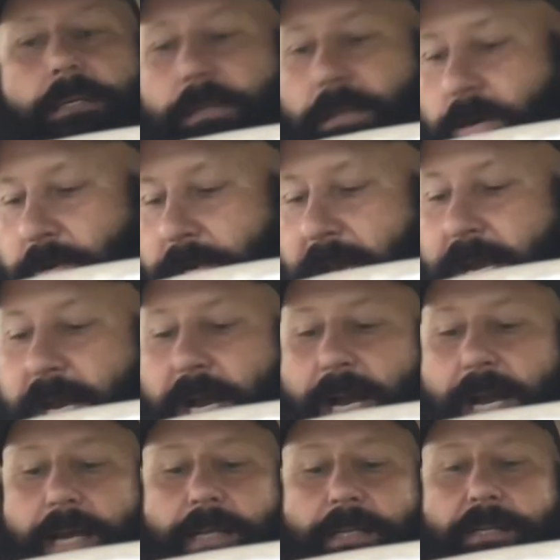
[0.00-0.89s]
Okay,
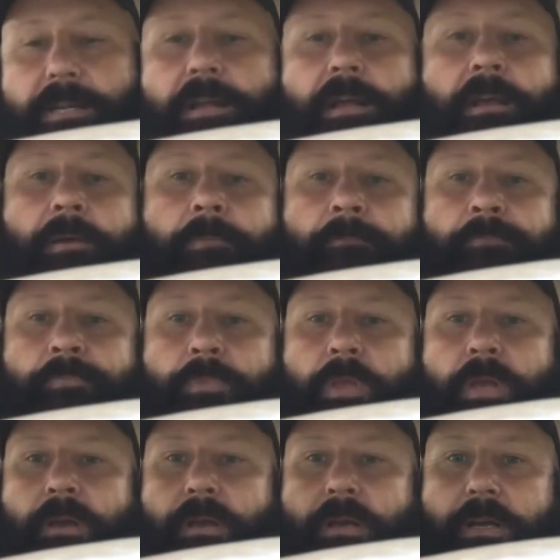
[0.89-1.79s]
guys,
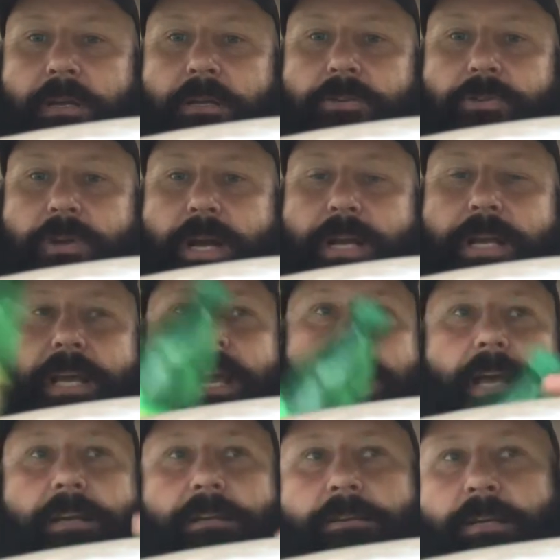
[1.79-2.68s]
gonna try it
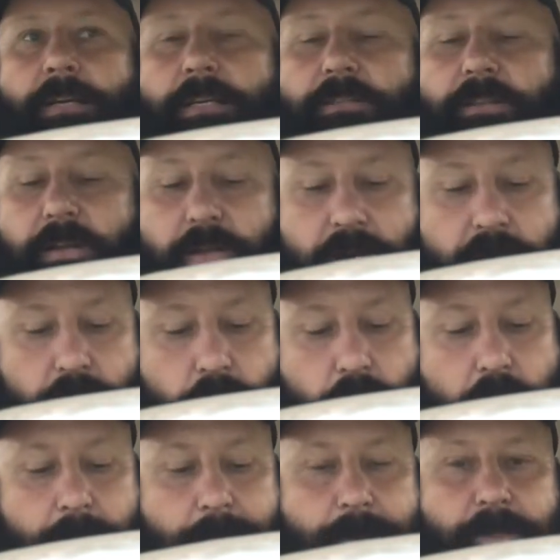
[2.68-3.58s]
again. It's a little
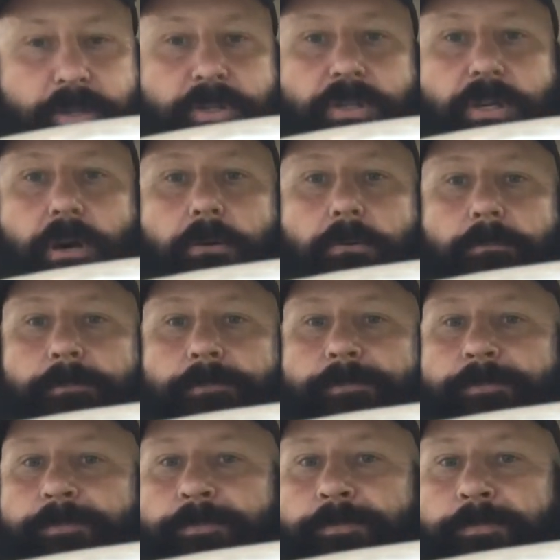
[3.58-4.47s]
warmer, so
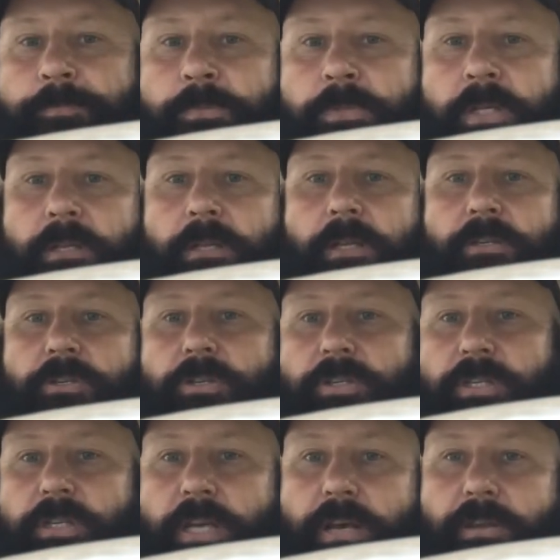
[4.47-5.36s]
let's
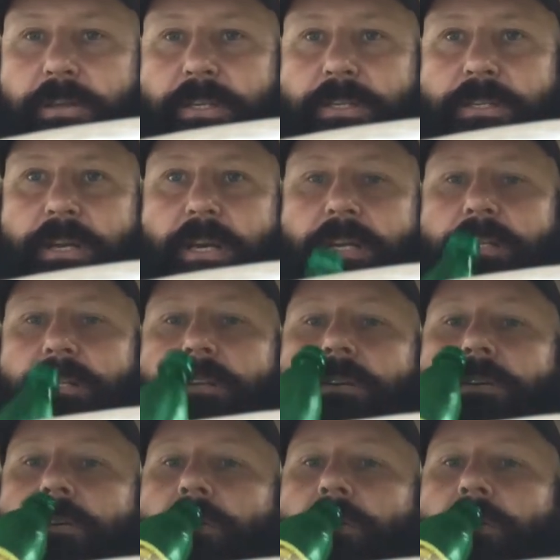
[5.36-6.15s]
just see how this tastes.